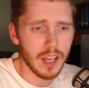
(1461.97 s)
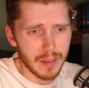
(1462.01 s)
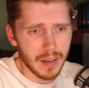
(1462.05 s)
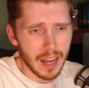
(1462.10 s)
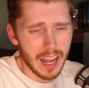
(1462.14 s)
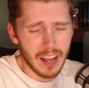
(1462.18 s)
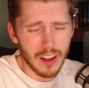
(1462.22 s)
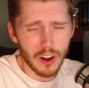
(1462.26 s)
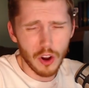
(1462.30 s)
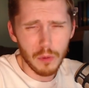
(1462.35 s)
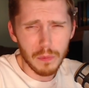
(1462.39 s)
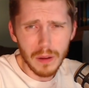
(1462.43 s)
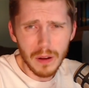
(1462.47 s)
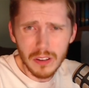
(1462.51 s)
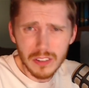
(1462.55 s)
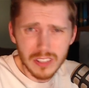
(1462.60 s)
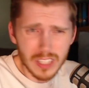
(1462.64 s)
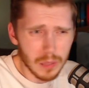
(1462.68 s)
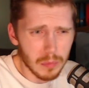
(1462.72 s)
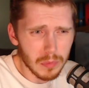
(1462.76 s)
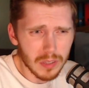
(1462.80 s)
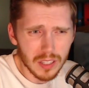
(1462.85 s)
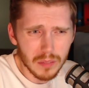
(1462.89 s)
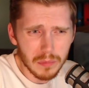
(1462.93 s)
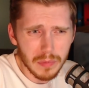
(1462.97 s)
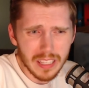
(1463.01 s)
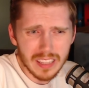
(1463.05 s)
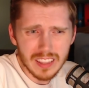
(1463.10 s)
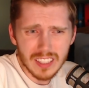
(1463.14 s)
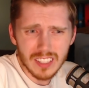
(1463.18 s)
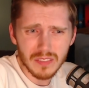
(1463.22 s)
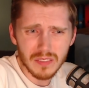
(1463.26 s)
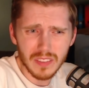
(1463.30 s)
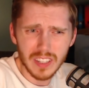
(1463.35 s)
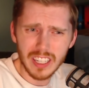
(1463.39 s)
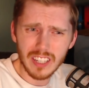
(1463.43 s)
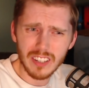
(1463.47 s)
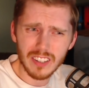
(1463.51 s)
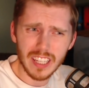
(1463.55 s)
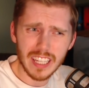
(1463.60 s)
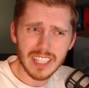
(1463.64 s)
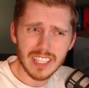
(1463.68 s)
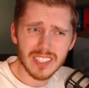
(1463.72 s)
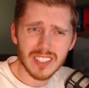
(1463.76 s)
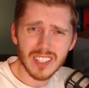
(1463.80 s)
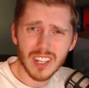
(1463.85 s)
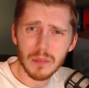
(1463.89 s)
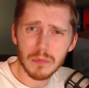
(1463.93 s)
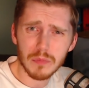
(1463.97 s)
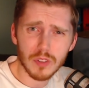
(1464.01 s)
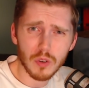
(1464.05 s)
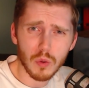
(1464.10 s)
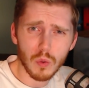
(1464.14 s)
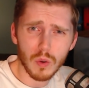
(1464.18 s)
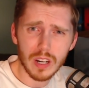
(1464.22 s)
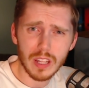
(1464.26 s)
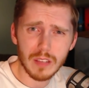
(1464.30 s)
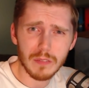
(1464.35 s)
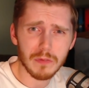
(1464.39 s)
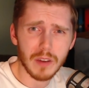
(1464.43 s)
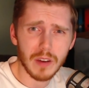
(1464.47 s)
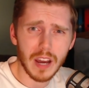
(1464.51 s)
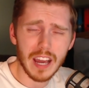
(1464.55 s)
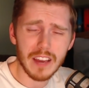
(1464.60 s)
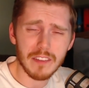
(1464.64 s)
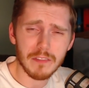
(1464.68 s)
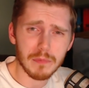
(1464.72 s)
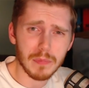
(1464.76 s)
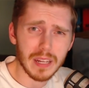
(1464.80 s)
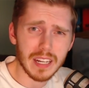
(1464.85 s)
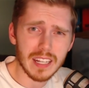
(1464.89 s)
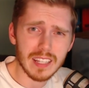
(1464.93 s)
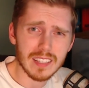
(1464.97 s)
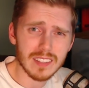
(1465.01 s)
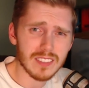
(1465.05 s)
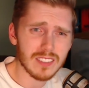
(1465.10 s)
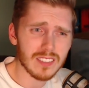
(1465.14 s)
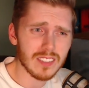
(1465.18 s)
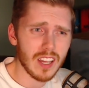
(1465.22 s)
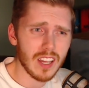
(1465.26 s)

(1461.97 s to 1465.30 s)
I hope I was able to make this video like sub 25 minutes.